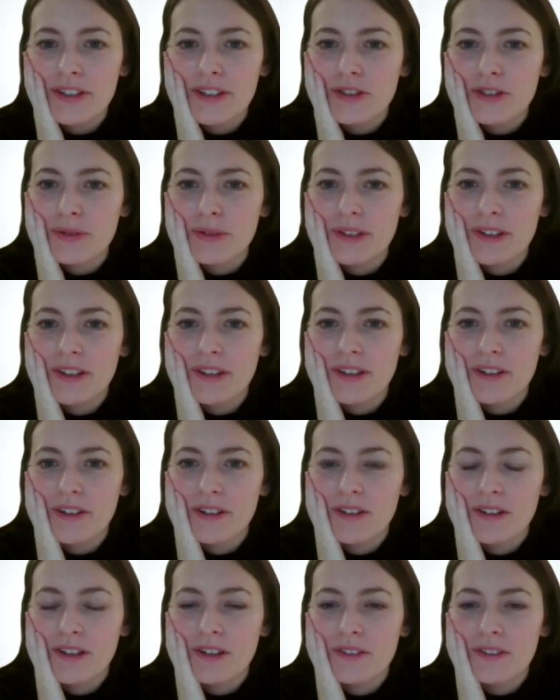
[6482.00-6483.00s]
country, there
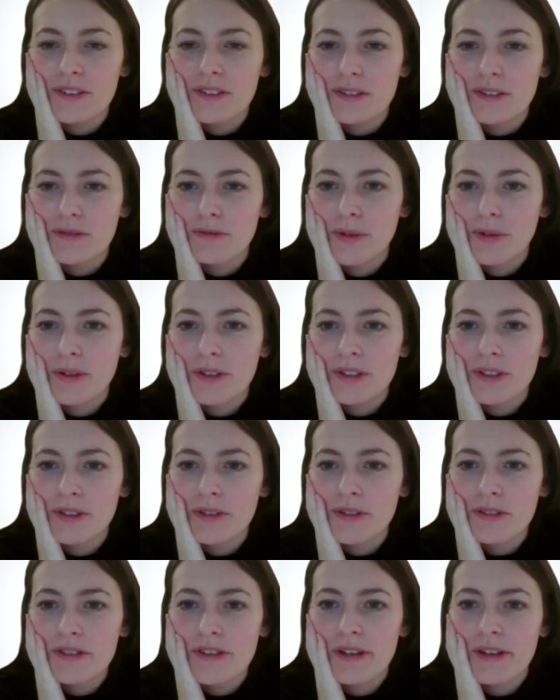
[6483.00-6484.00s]
are a lot of
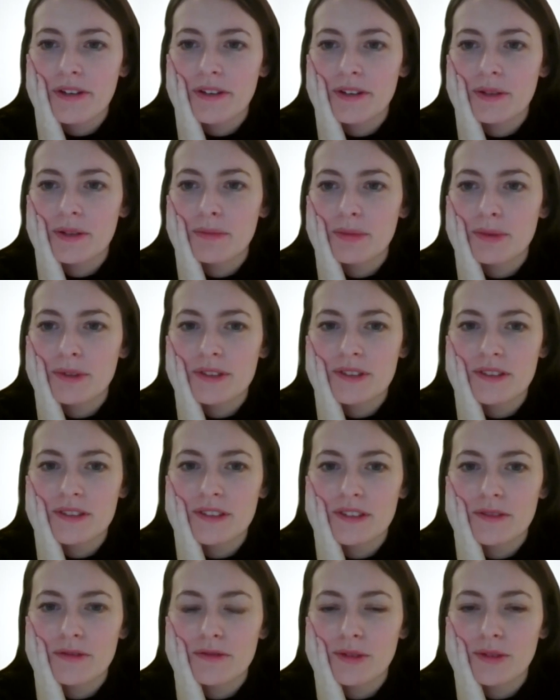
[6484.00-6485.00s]
foreigners. They're imprisoned
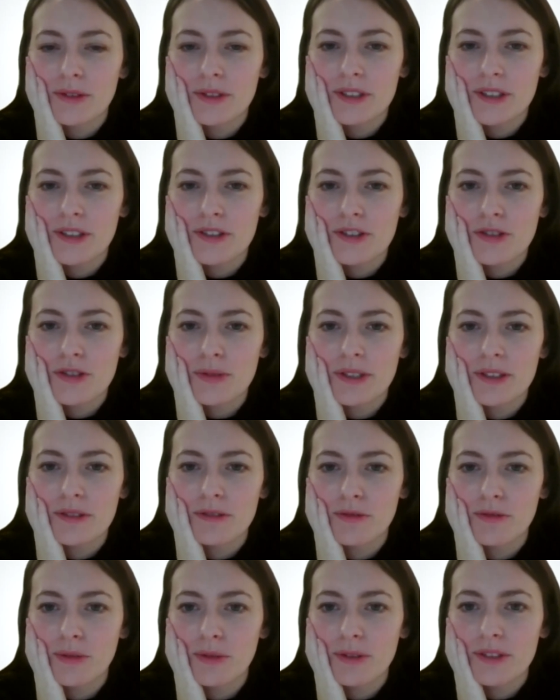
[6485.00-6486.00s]
in a foreign country, in a
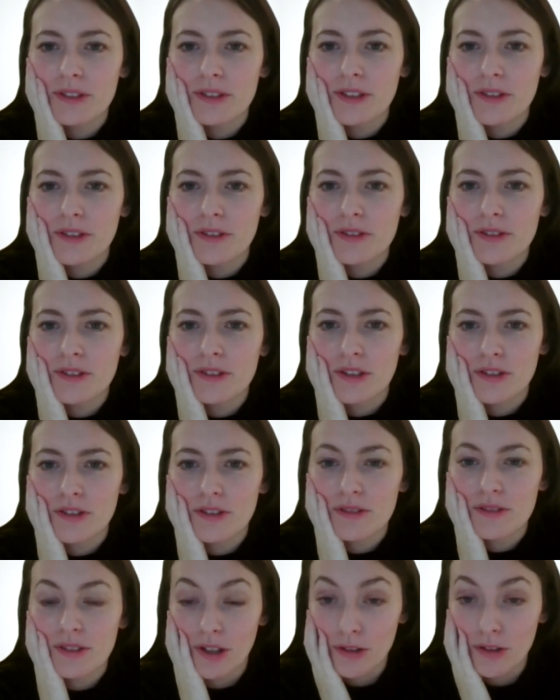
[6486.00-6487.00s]
foreign
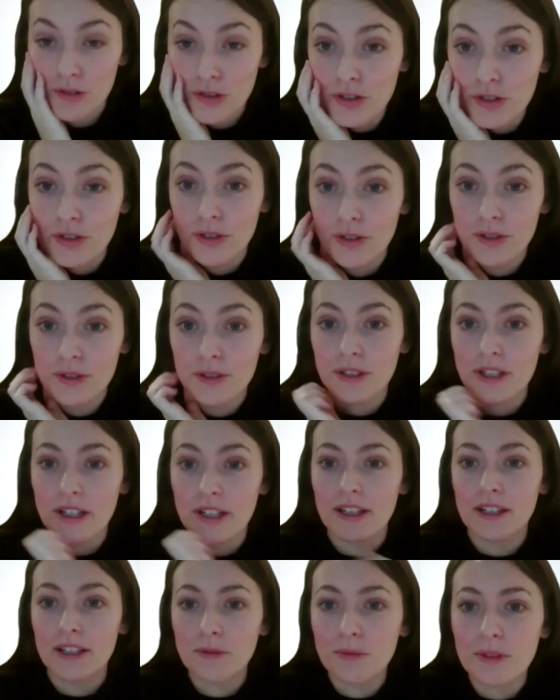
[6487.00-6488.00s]
culture,
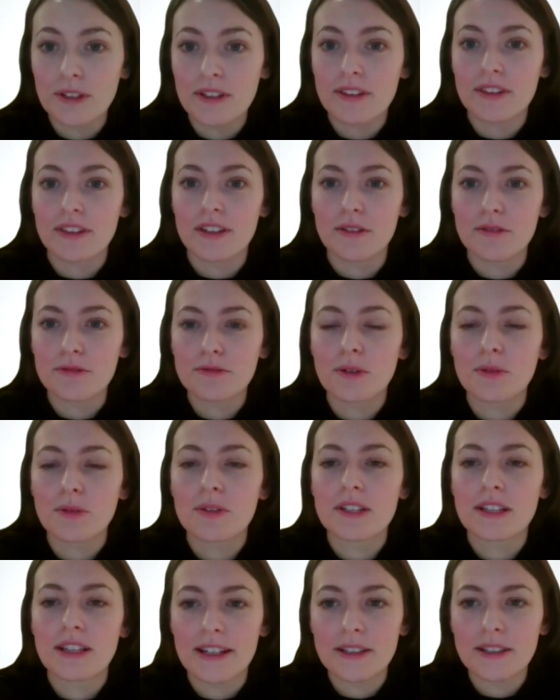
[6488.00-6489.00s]
and with a
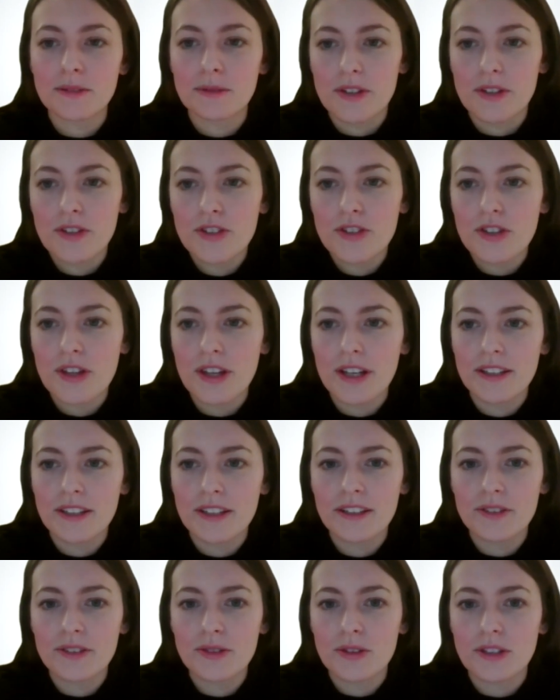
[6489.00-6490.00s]
foreign language. They
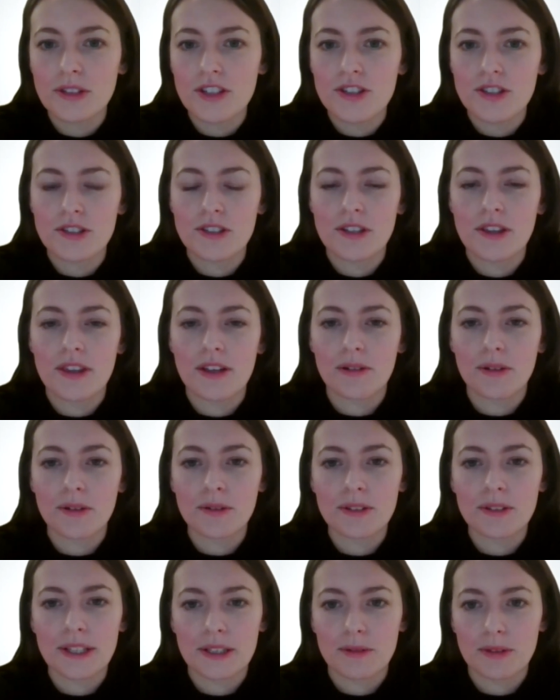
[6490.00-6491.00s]
need education in their
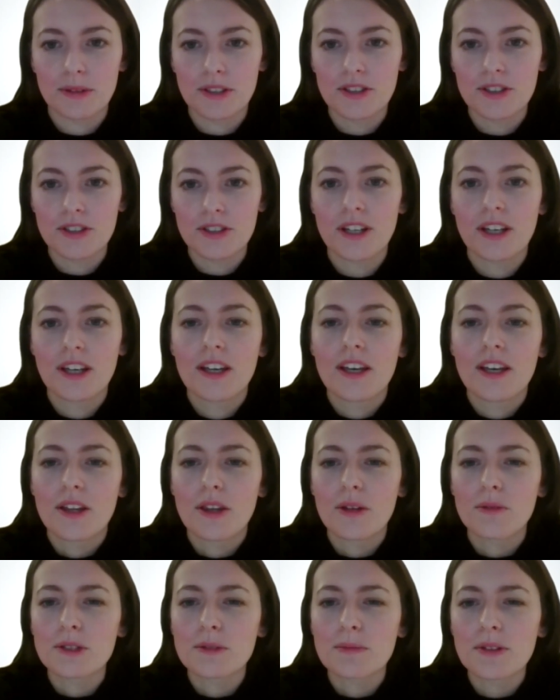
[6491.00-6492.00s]
own language.
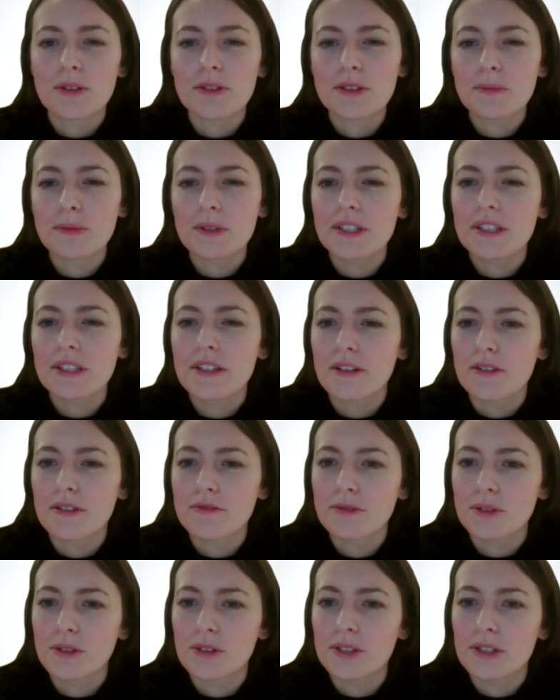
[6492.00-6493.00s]
The responsibility,
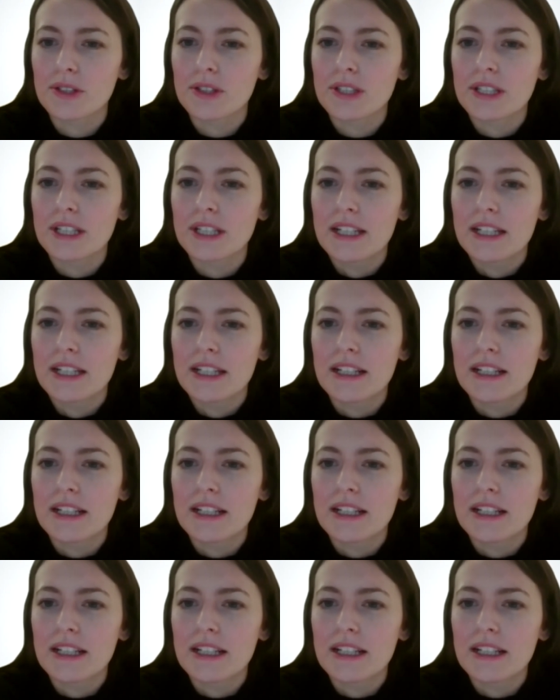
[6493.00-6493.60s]
therefore,